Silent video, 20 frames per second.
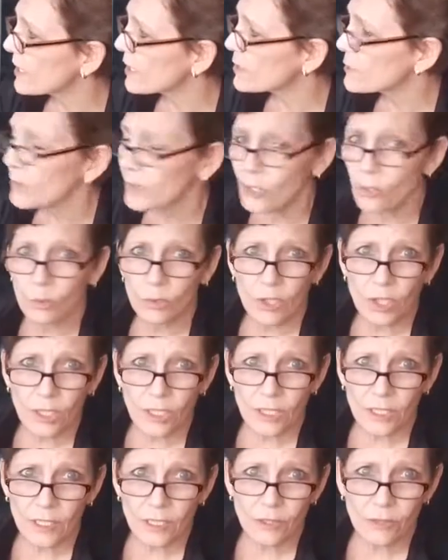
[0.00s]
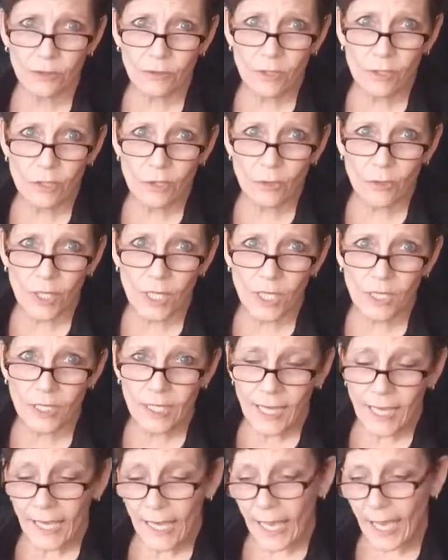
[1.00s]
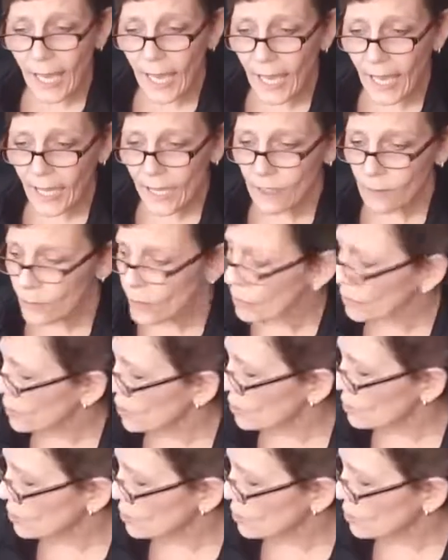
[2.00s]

as we go along and you're enjoying. I am going